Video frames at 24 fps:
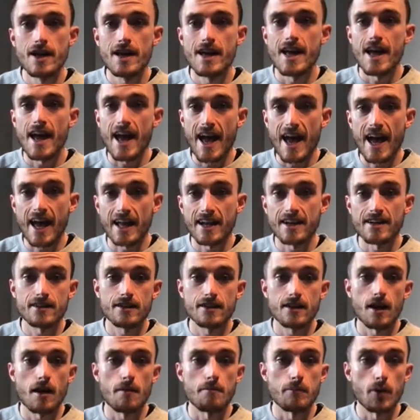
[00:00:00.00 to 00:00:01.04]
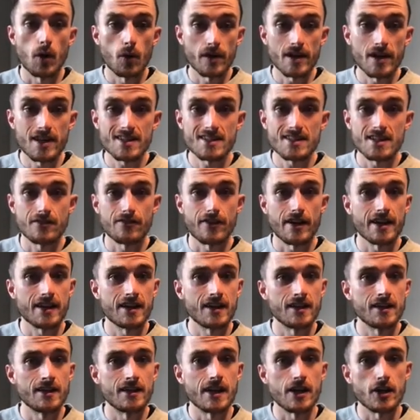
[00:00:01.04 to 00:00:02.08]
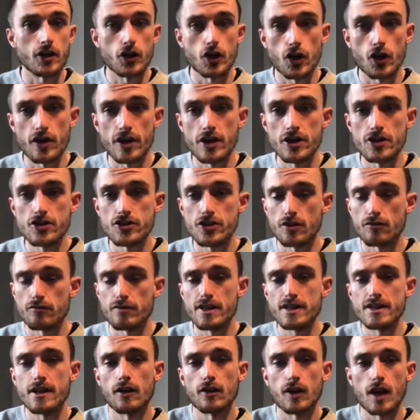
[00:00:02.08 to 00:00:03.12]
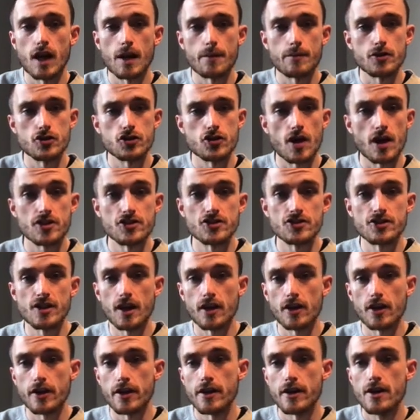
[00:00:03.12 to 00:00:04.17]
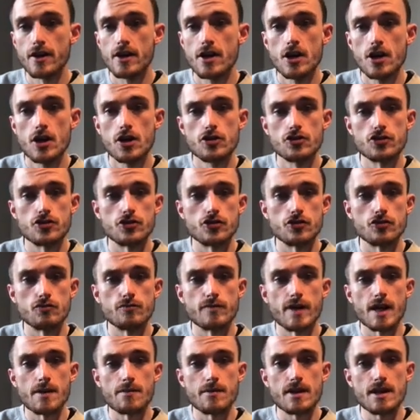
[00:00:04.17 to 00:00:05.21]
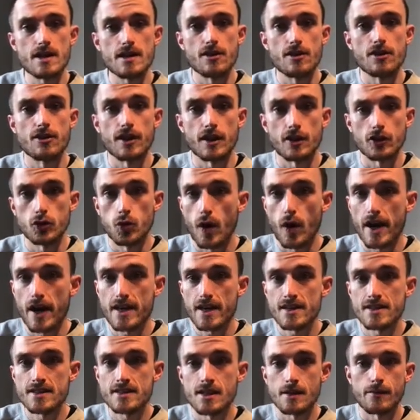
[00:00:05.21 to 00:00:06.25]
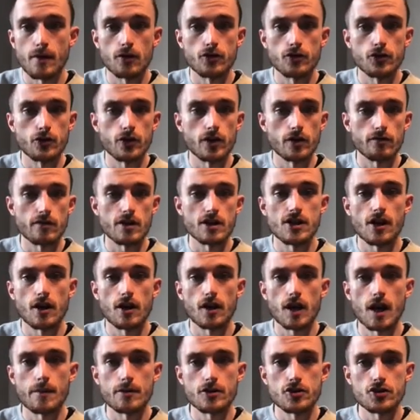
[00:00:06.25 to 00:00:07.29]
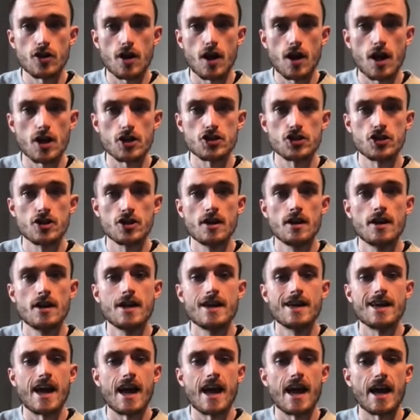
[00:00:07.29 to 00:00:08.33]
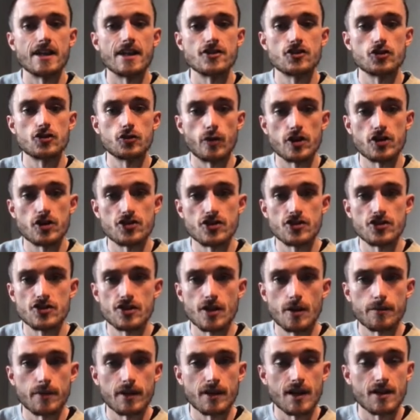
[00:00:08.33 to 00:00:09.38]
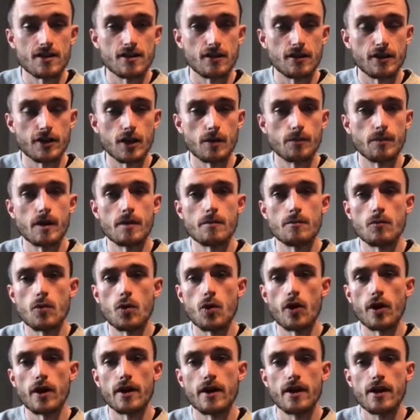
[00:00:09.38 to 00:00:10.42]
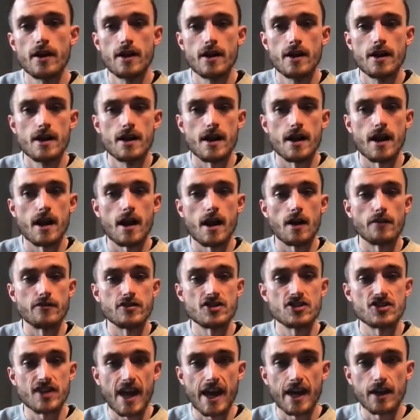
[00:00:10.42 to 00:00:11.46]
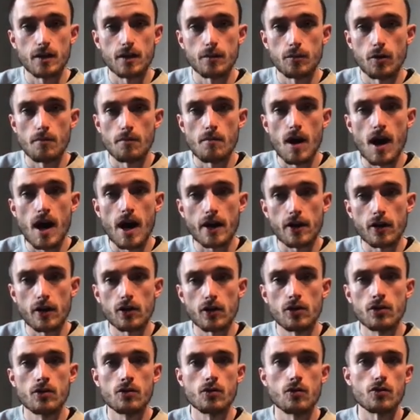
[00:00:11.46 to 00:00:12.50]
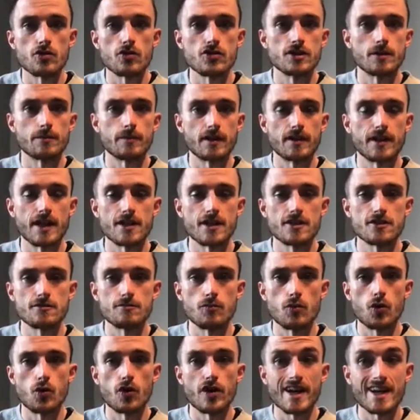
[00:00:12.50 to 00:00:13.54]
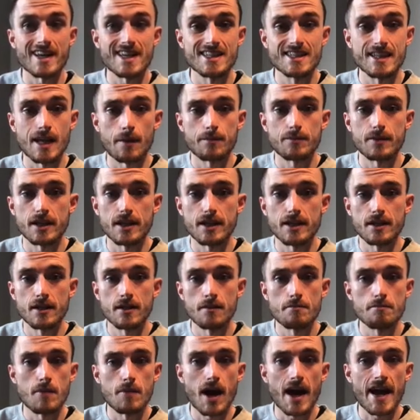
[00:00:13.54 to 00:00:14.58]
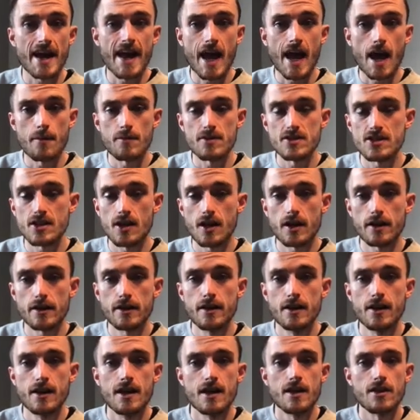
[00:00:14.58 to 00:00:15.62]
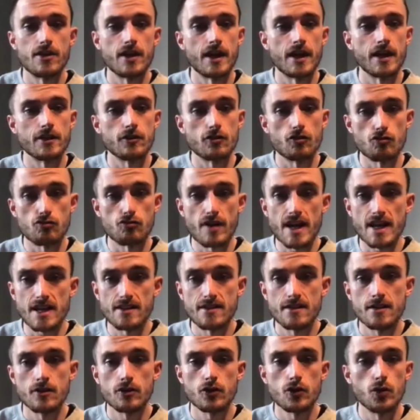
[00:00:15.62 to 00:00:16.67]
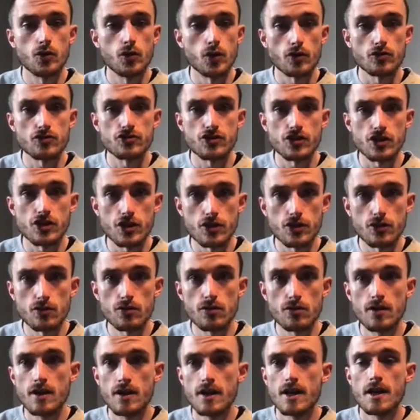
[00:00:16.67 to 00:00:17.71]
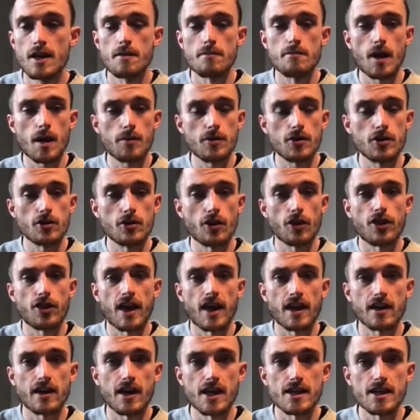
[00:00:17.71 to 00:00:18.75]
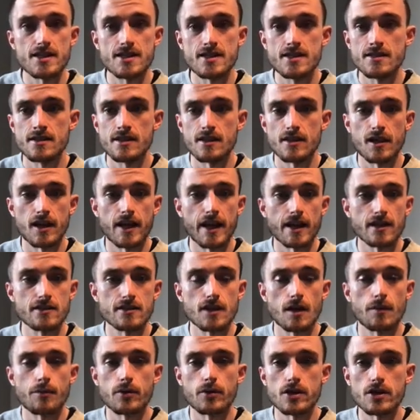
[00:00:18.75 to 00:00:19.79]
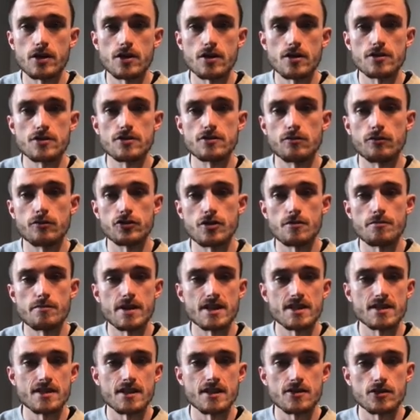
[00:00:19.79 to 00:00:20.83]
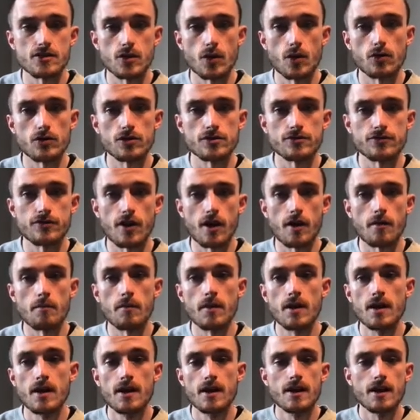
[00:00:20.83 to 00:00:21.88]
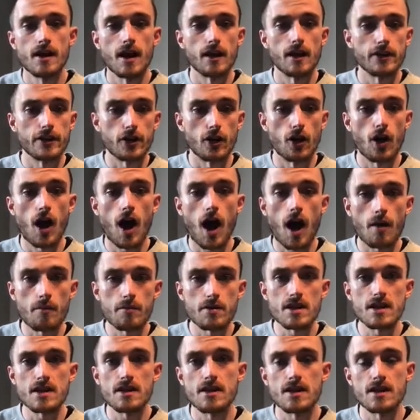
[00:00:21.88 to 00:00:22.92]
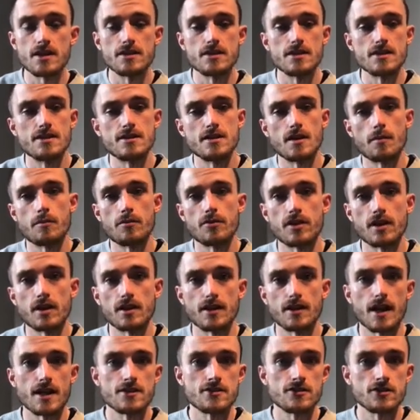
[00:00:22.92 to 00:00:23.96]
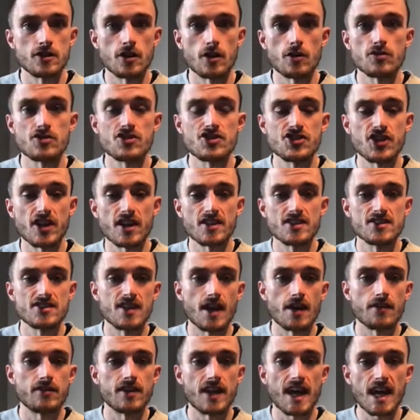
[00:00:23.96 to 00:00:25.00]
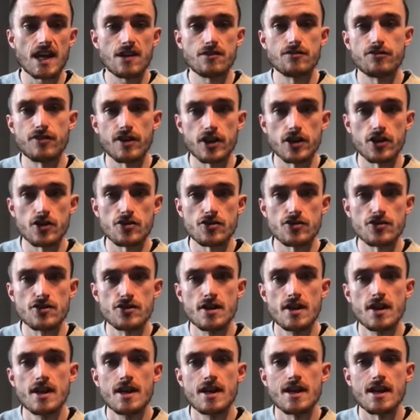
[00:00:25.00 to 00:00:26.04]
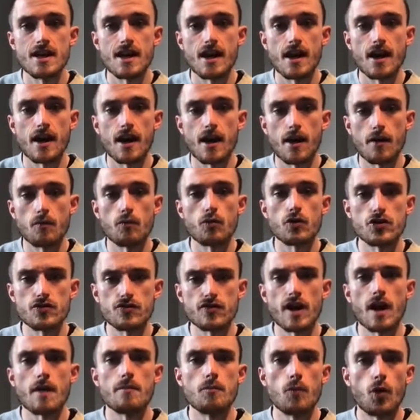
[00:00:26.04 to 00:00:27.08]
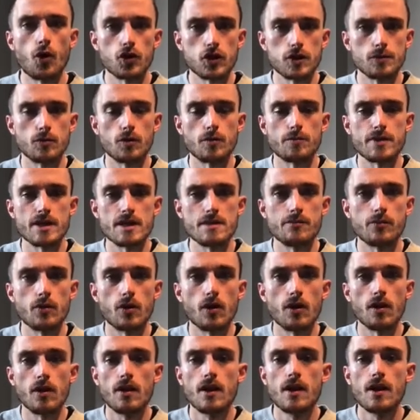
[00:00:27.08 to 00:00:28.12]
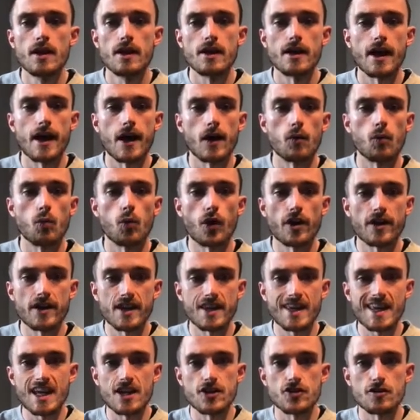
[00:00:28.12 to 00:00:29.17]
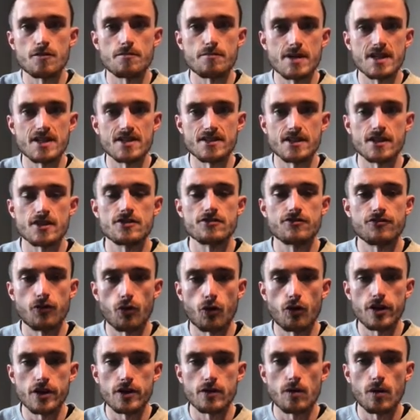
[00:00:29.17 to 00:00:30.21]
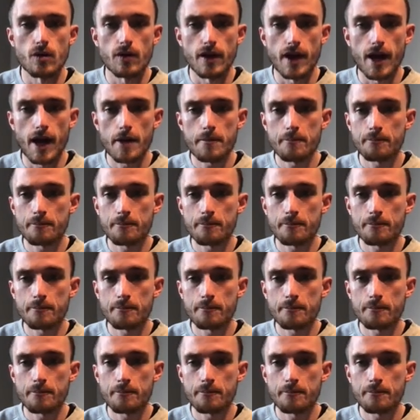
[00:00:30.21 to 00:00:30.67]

And bonus, if I can encourage a retail arbitrage seller to maybe think twice about doing retail arbitrage and switch to something that's a little bit more of a scalable model, or something that's more accepted by Amazon, then great. Kudos to you. Maybe you'll thank us in the next couple of years when your business goes from a little hobby into something that's 6, 7, 8 figures, and where you've got multiple people working in your business for you, okay?